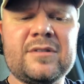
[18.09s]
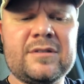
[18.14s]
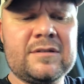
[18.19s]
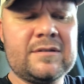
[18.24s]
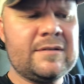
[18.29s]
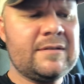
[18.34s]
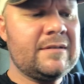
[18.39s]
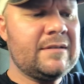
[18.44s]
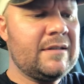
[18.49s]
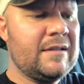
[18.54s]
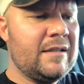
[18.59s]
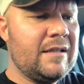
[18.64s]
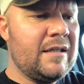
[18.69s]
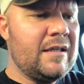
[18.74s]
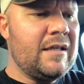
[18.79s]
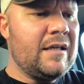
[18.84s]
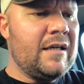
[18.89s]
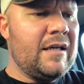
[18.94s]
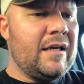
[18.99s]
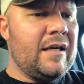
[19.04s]
And
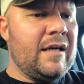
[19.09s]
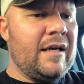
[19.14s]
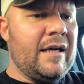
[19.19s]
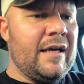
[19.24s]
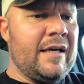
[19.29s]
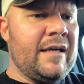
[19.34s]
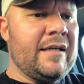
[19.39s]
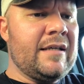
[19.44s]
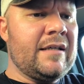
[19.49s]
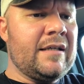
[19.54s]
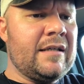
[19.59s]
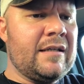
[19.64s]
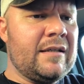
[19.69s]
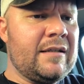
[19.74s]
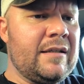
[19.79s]
he, uh,